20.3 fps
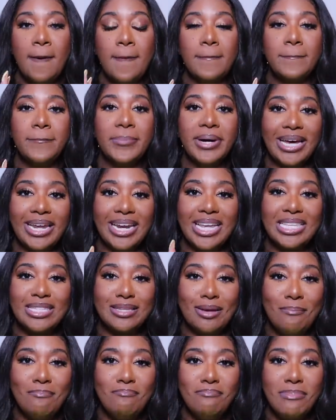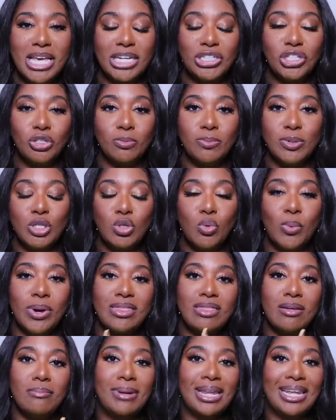but it's a mixture
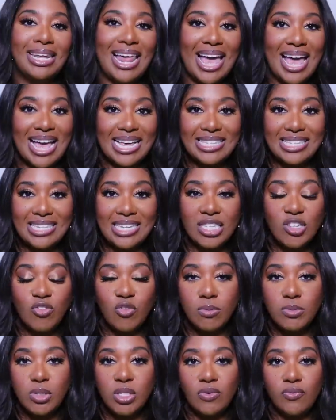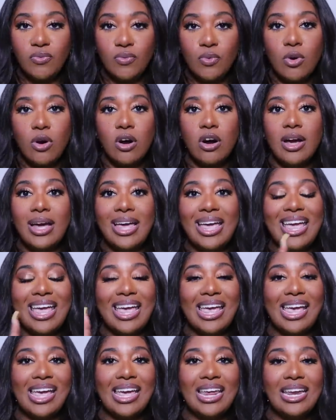between the molasses from Sephora
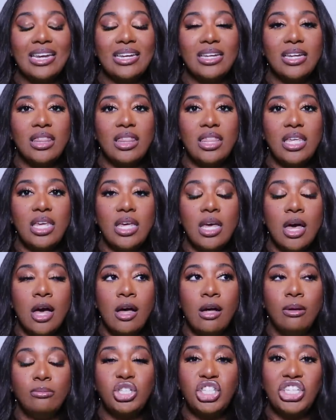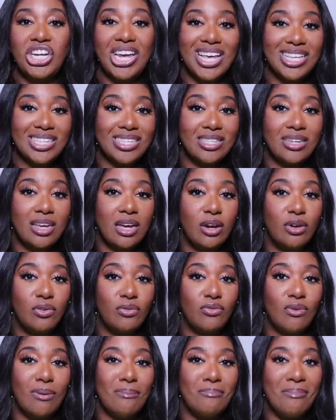and the um, chestnut
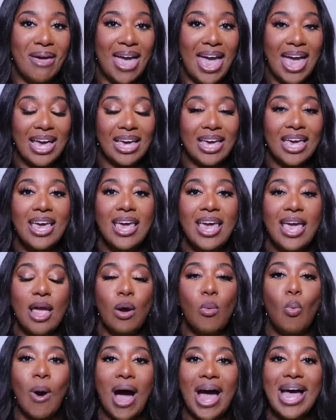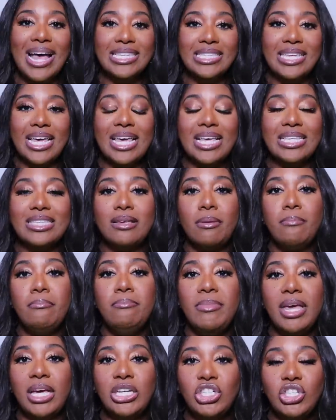from MAC. And why I say it's a
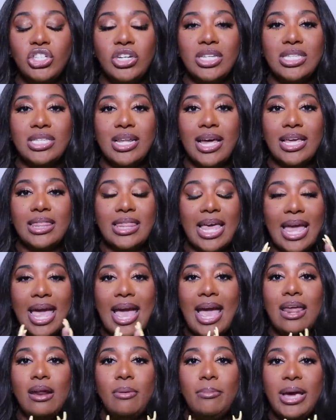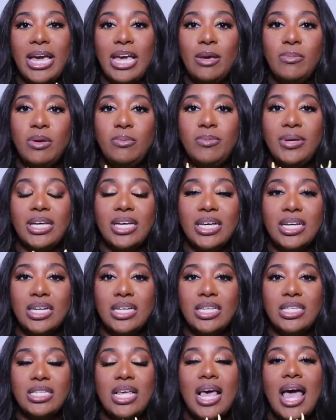mixture, it's like they had a baby
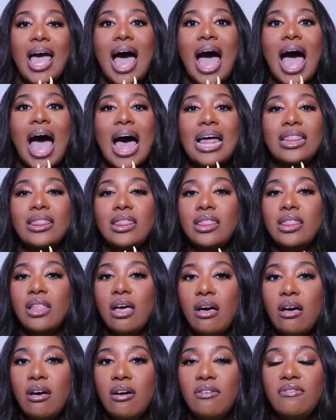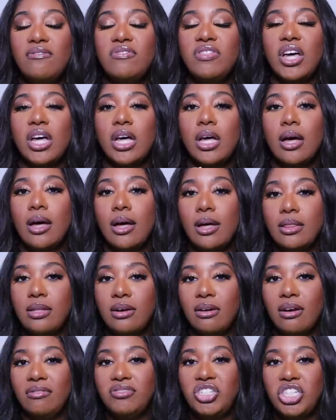because I love the
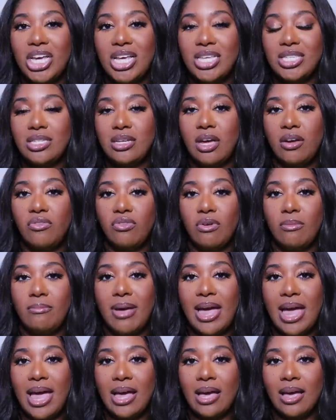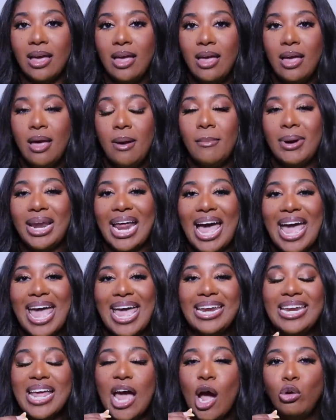color of chestnut from MAC, but I
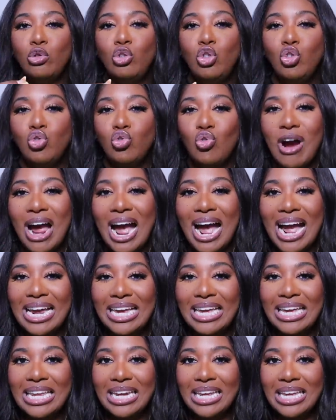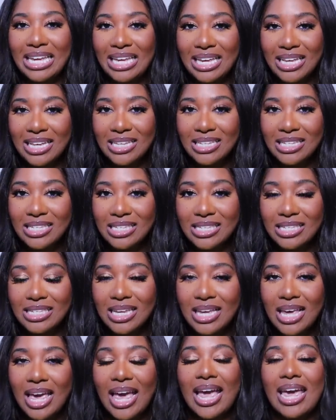hate how dry it is.
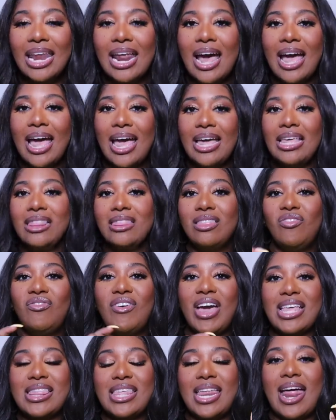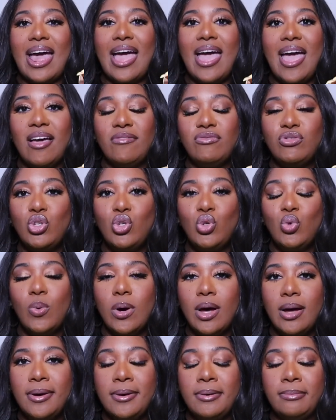And I hate the fact that I have
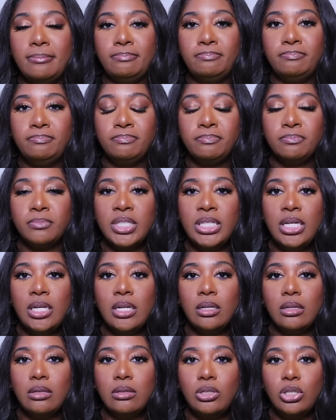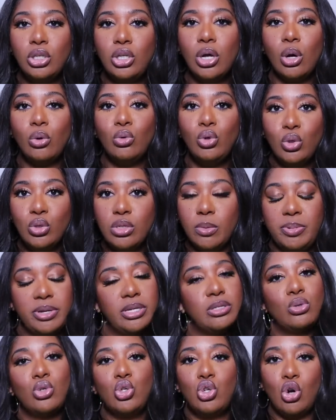to, um, you know, use a
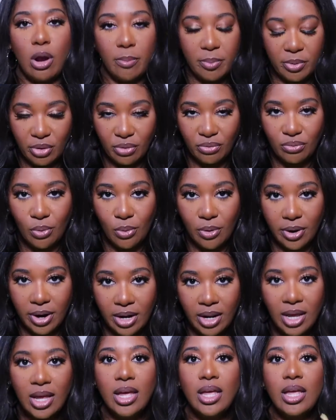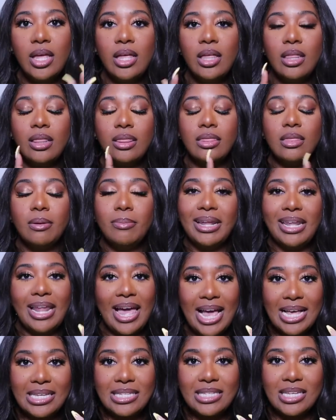pencil sharpener for it. The
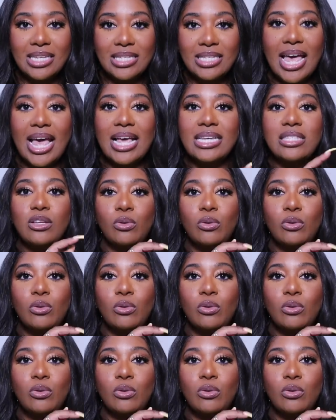molasses has